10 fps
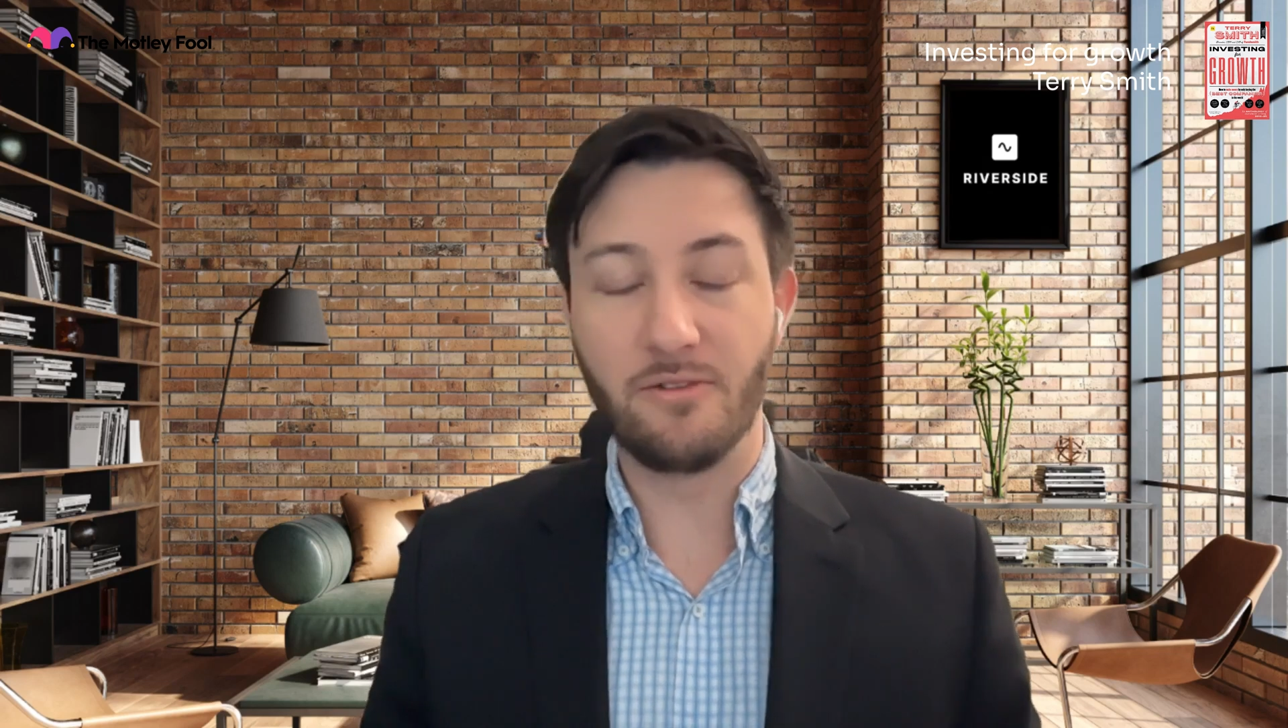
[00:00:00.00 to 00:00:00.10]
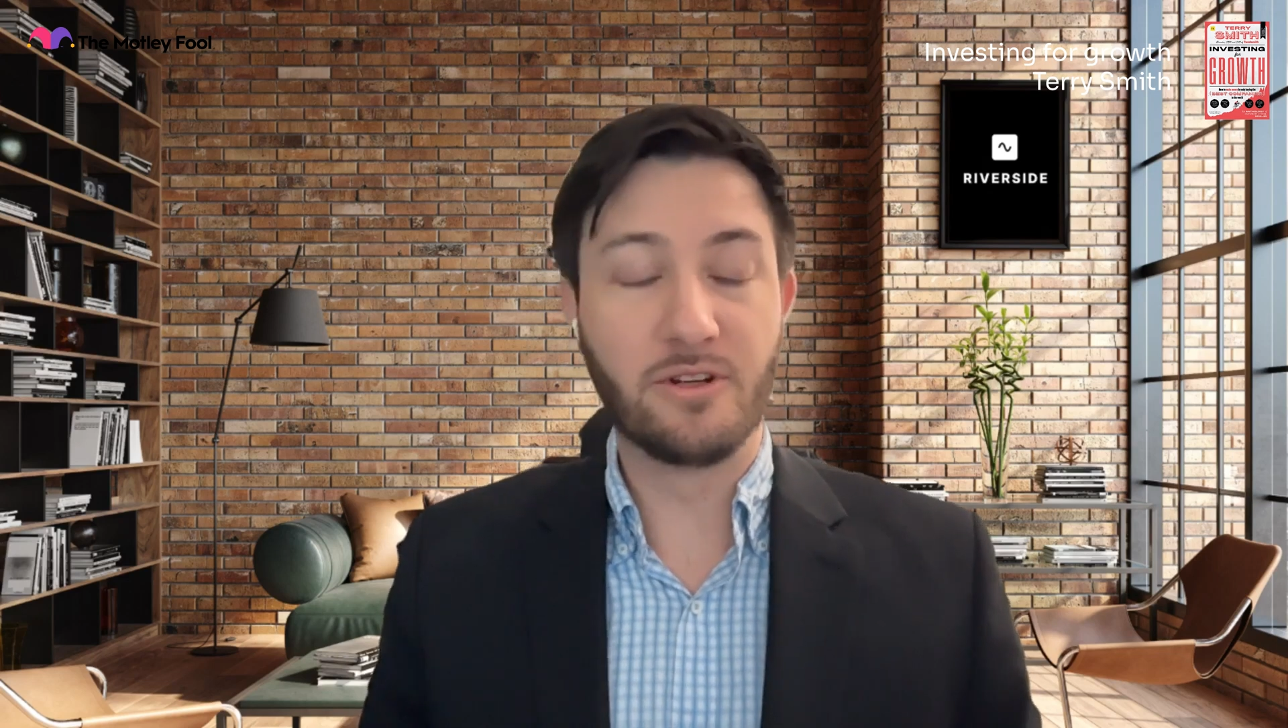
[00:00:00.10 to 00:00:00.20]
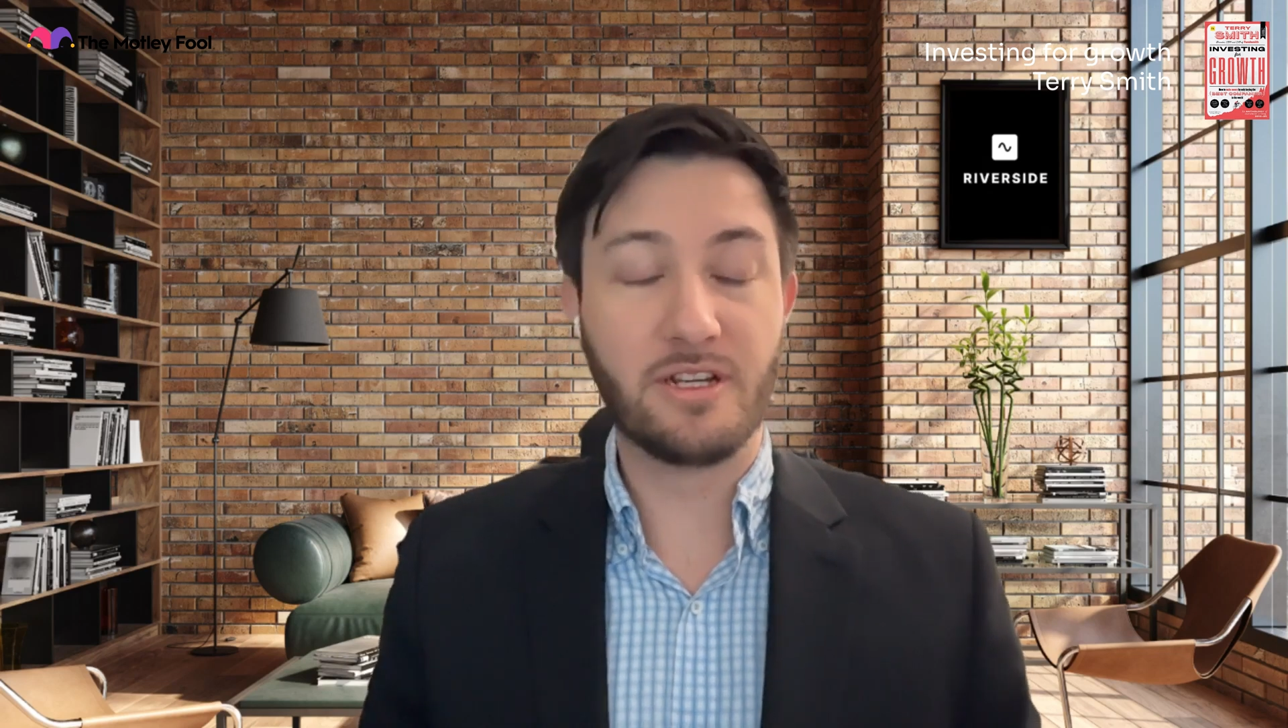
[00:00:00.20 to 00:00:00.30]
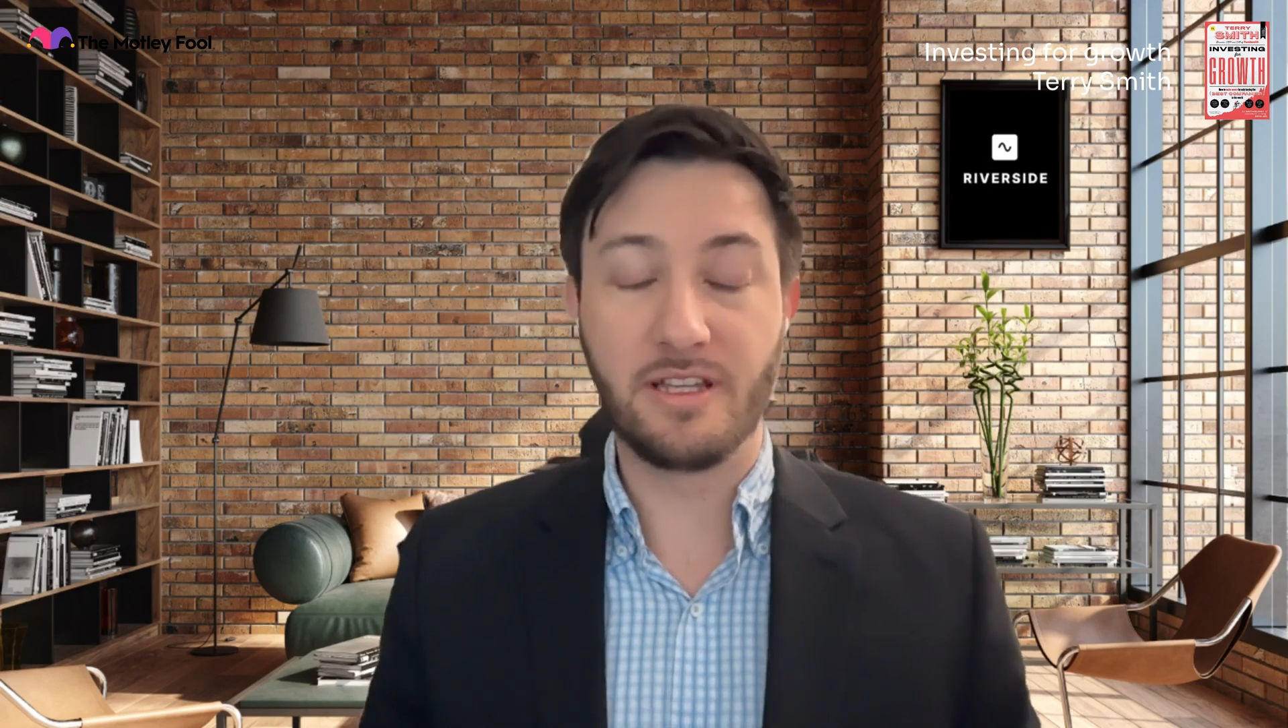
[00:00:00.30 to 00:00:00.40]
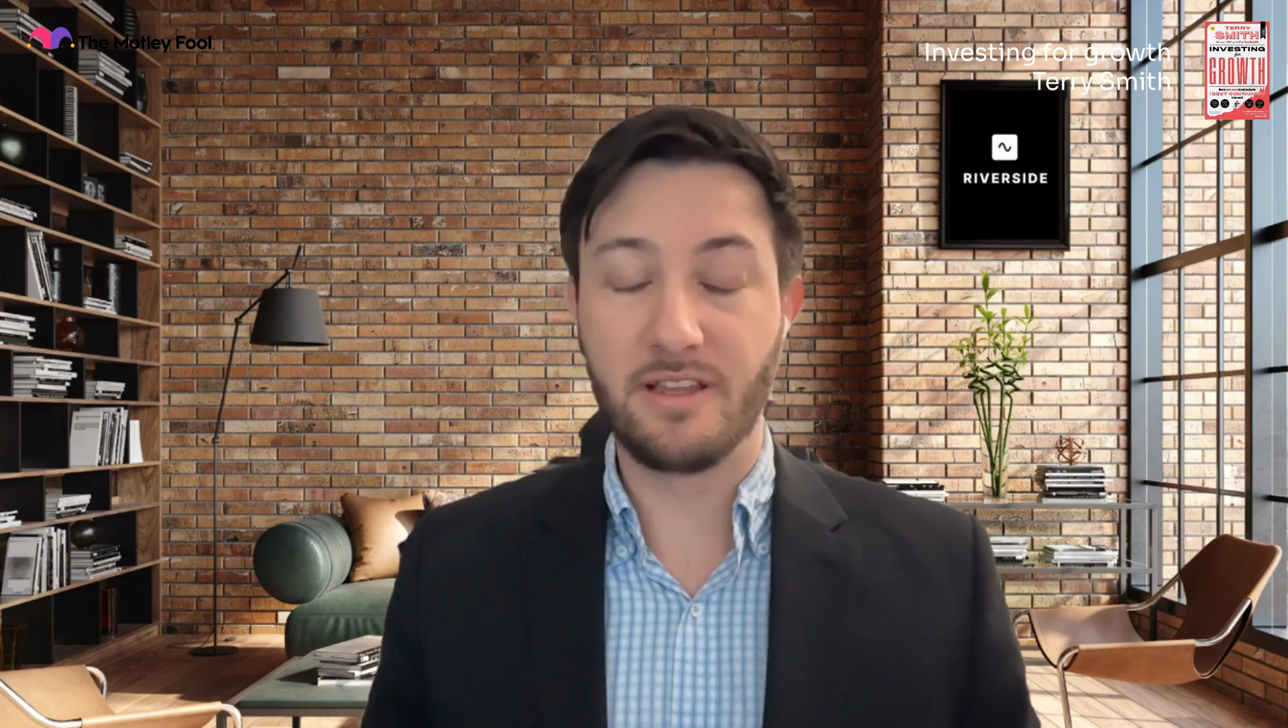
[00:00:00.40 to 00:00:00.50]

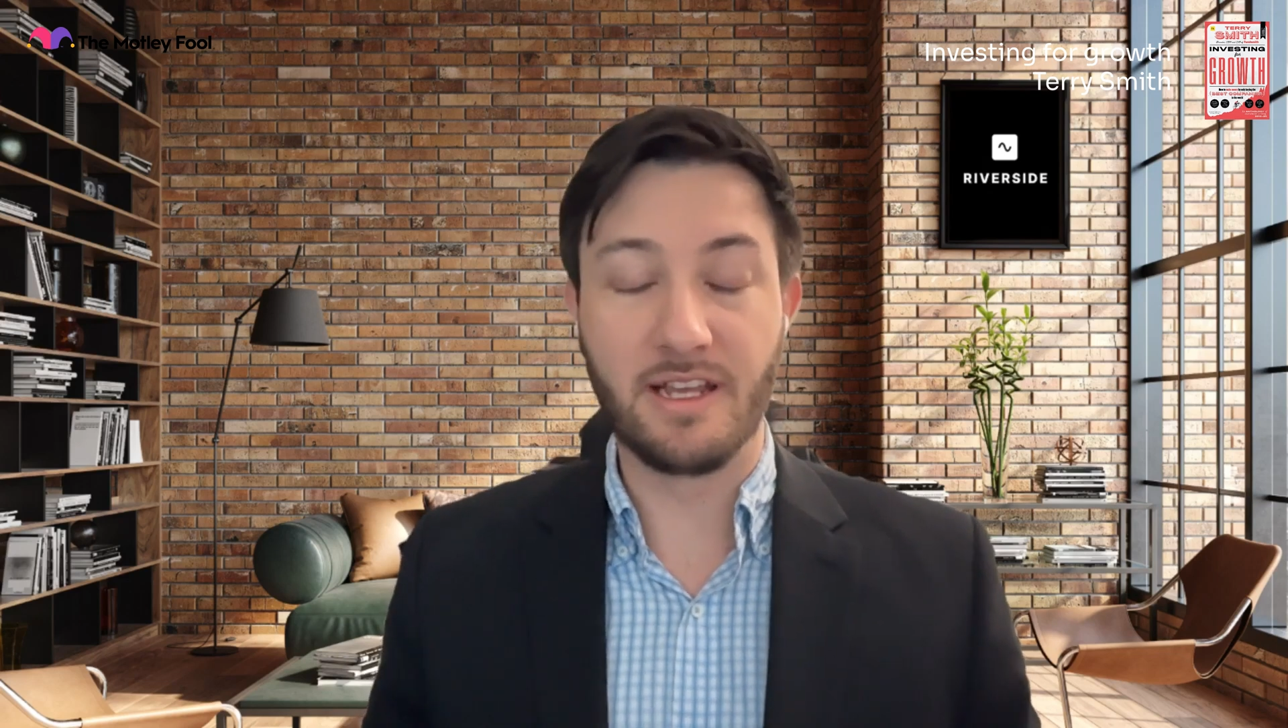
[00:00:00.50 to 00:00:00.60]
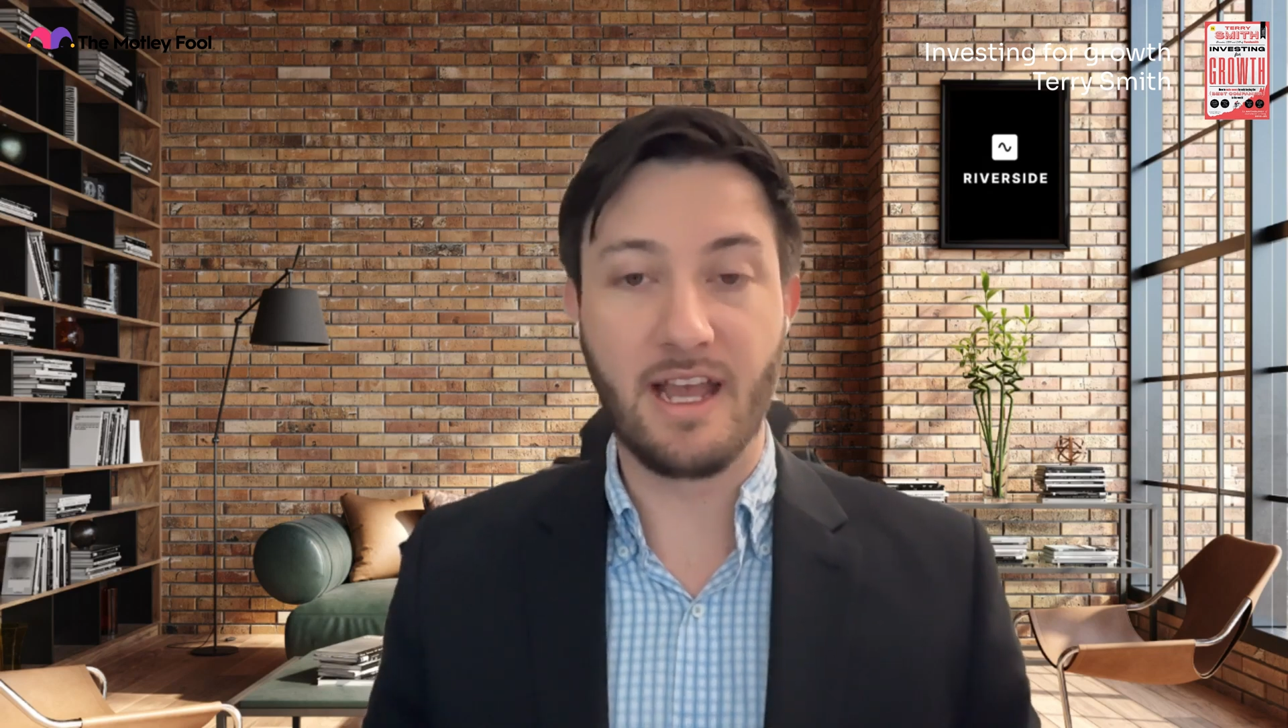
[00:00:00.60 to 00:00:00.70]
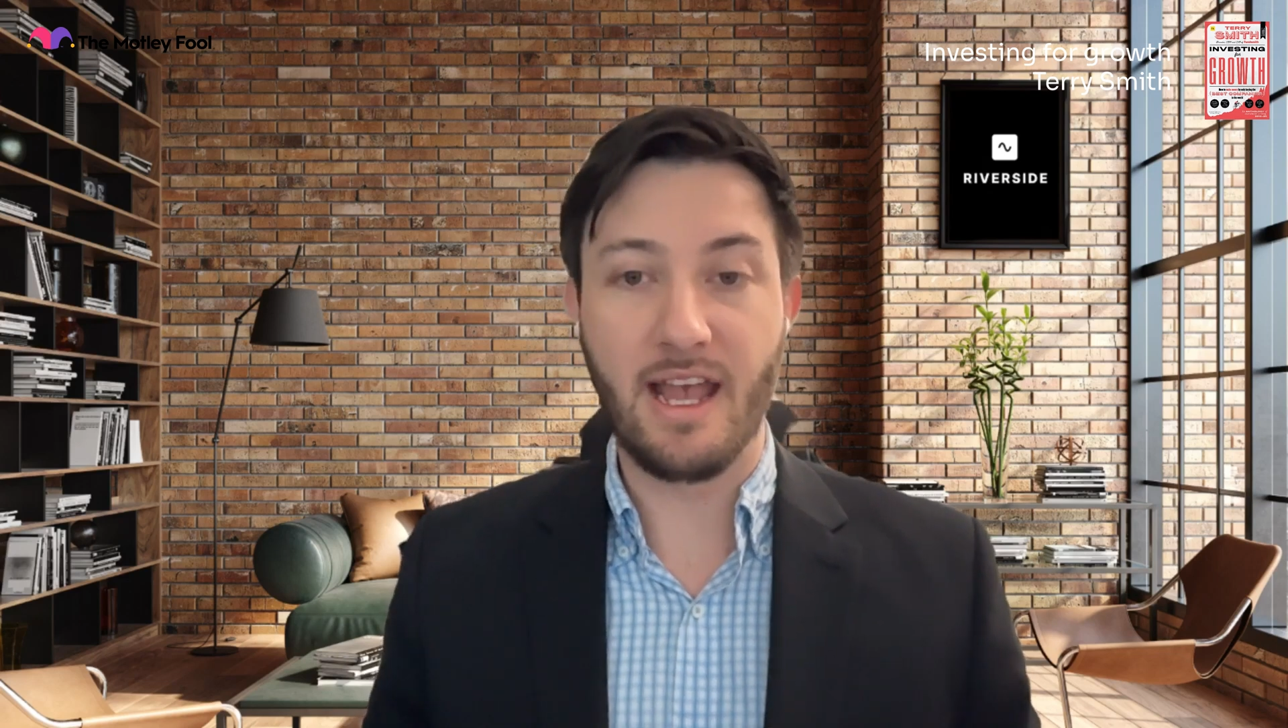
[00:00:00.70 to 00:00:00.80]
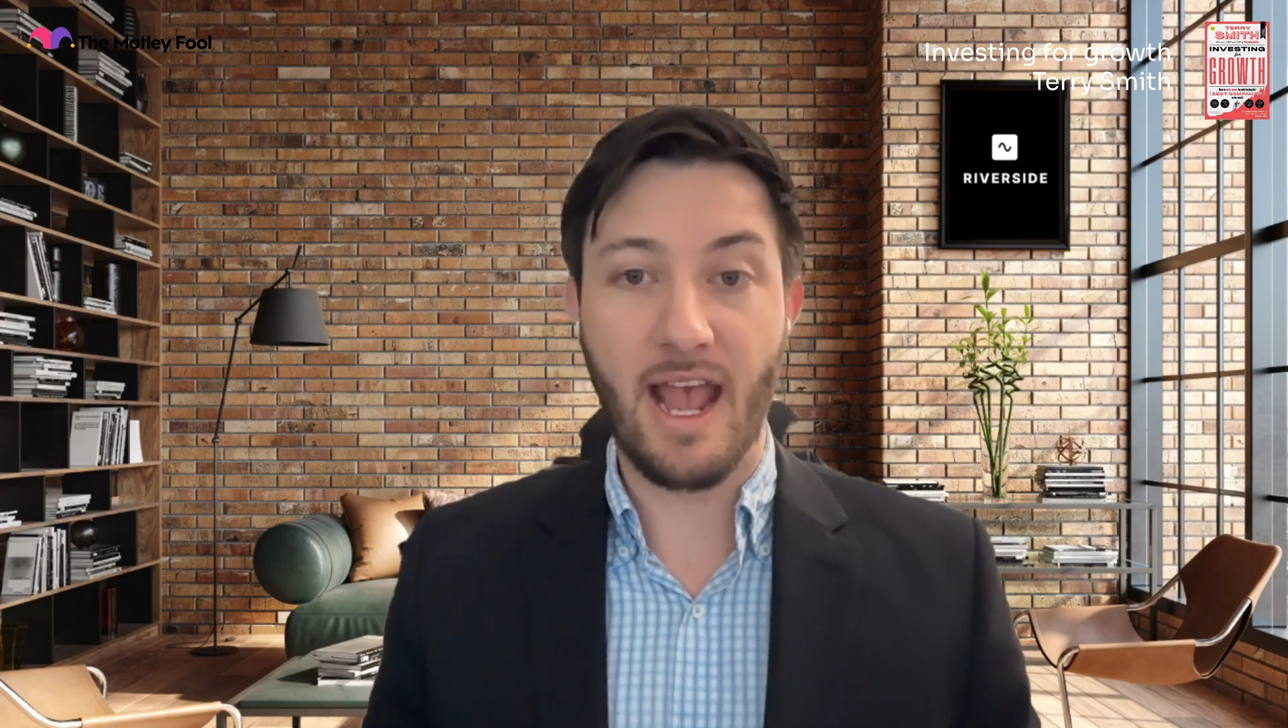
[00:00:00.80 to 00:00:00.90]
really think